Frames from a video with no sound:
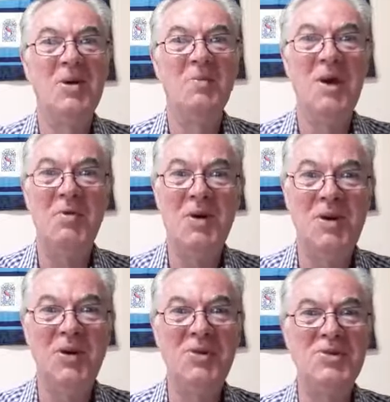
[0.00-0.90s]
May we
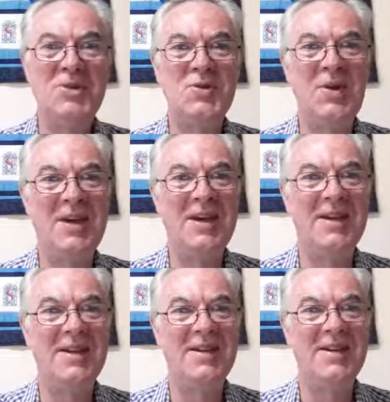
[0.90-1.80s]
use this
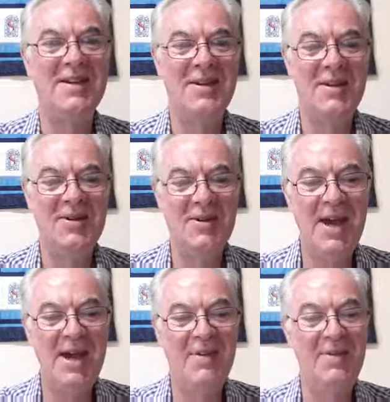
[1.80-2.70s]
weekend to
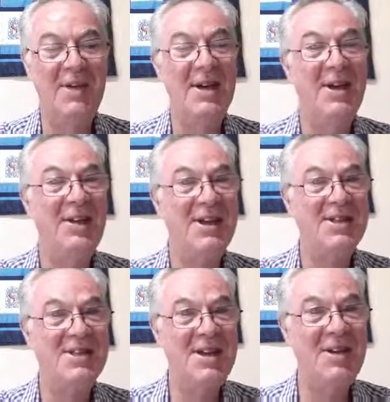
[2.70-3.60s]
have that
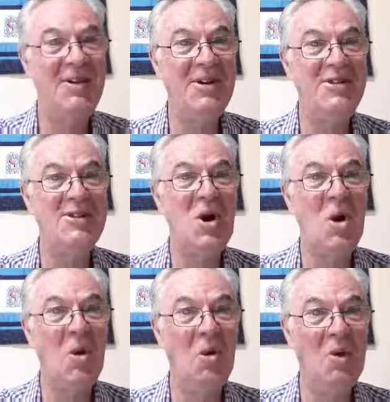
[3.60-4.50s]
serious,
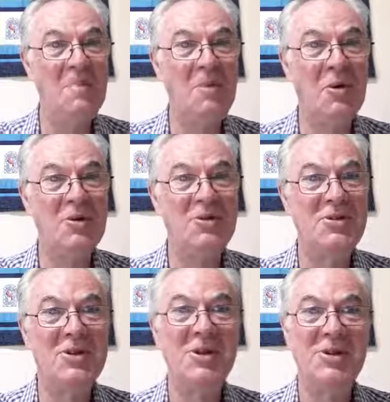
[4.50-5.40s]

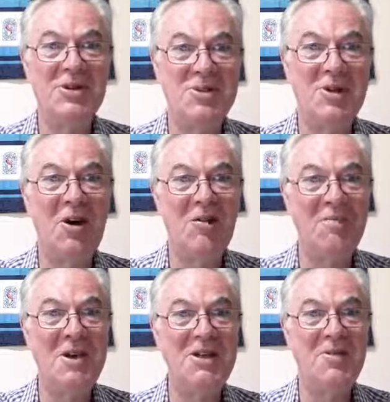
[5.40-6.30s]
all-important staff
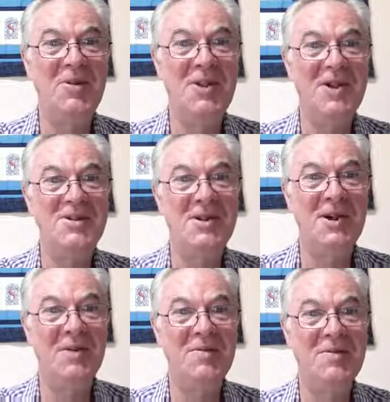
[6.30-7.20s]
meeting with
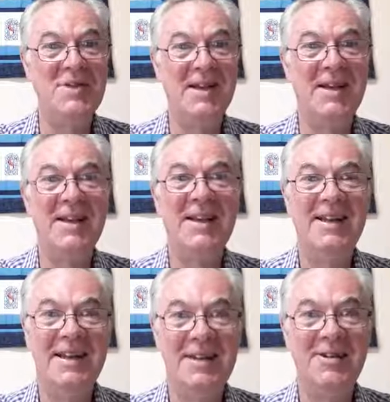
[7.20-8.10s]
ourselves.
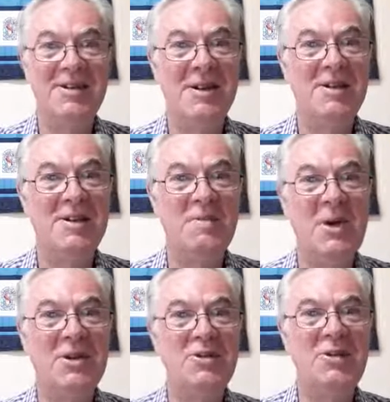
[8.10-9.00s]
Let us
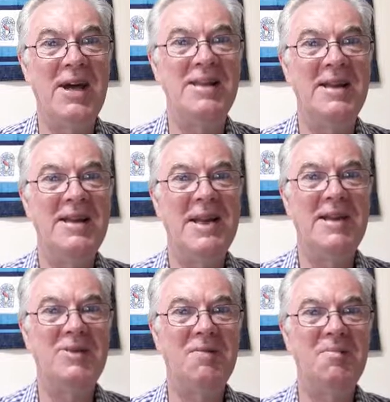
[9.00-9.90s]
speak to that
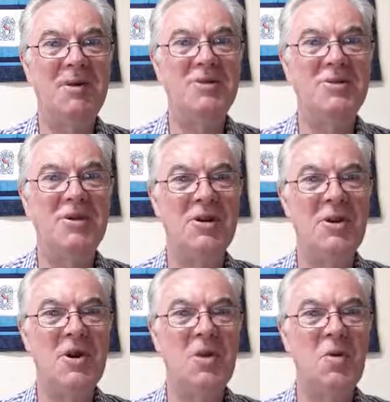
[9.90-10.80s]
negative person,
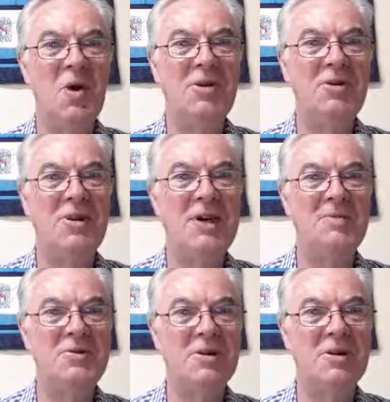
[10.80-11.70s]
the one who
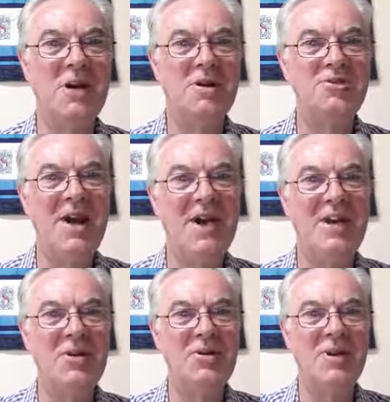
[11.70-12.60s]
keeps on
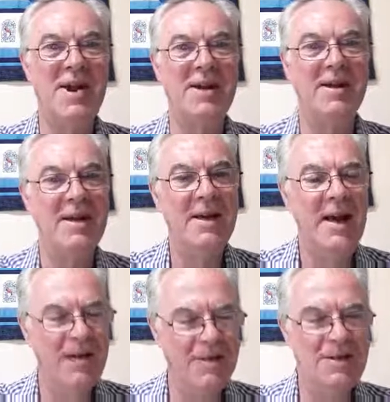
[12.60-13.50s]
dragging you down.
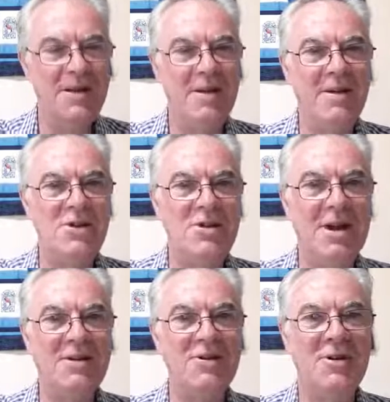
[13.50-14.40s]
Have a serious
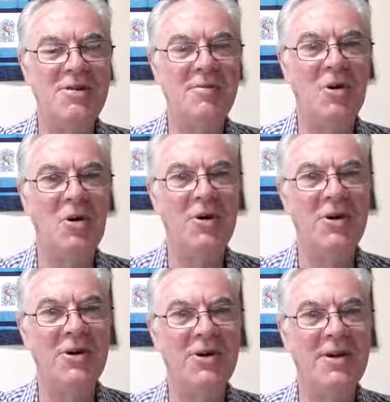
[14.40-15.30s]
chat to him or
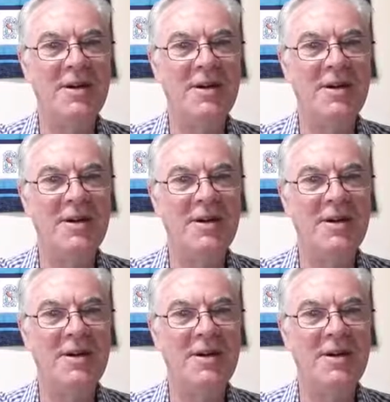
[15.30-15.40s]
her.